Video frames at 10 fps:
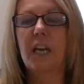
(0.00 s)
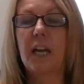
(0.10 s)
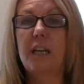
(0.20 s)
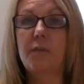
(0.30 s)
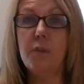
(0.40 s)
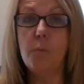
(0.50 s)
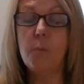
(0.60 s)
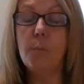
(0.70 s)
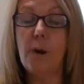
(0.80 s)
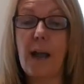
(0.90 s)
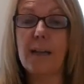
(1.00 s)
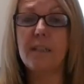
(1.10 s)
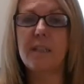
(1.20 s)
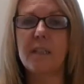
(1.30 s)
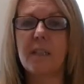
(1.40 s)
And if you
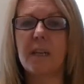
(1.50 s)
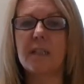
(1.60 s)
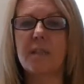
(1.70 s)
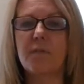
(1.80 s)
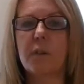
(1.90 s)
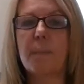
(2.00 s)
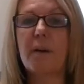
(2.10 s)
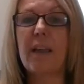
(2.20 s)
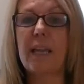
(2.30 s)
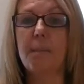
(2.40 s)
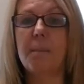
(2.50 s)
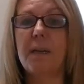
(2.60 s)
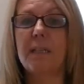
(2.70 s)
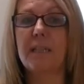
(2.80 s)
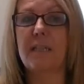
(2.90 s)
practice this for about 8
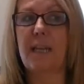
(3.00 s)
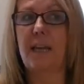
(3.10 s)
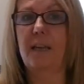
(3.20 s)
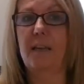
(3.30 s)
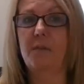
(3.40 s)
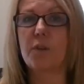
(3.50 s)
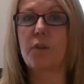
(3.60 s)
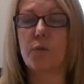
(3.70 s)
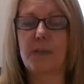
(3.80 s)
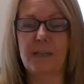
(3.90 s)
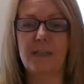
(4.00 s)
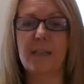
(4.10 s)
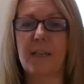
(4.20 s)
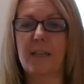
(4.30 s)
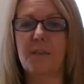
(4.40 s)
minutes a day for 3
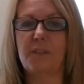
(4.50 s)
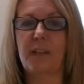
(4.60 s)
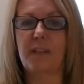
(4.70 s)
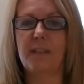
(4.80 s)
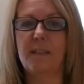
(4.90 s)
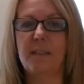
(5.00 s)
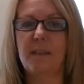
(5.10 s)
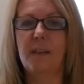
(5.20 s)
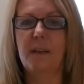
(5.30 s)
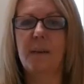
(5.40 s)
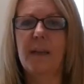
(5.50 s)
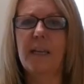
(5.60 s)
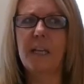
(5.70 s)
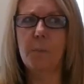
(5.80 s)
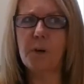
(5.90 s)
consecutive days, it
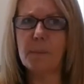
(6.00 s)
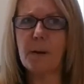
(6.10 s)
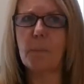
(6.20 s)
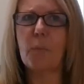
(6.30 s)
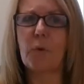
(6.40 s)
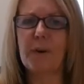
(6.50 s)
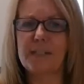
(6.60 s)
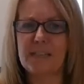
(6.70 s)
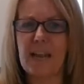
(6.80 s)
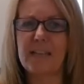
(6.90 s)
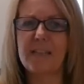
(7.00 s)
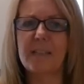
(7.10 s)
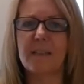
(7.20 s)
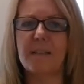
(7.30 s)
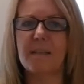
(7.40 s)
can bring about more intense
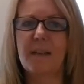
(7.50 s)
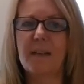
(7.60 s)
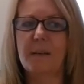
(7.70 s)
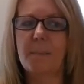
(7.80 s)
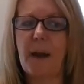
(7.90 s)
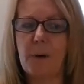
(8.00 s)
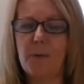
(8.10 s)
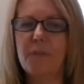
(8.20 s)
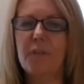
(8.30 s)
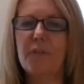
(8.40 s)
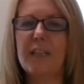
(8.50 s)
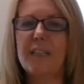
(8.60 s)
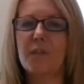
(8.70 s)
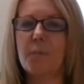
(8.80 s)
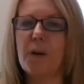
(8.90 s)
and powerful floods
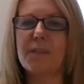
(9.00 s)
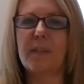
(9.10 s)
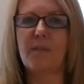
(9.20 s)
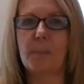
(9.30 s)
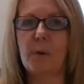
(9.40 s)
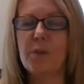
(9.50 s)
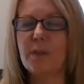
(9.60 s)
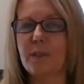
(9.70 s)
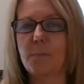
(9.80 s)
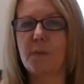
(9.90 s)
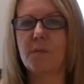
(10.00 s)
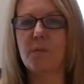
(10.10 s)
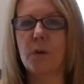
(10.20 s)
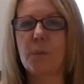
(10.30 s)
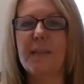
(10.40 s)
of positive emotions up to
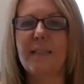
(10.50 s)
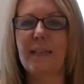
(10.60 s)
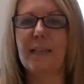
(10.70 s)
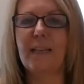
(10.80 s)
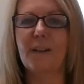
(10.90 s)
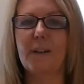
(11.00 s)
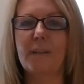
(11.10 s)
4 weeks later.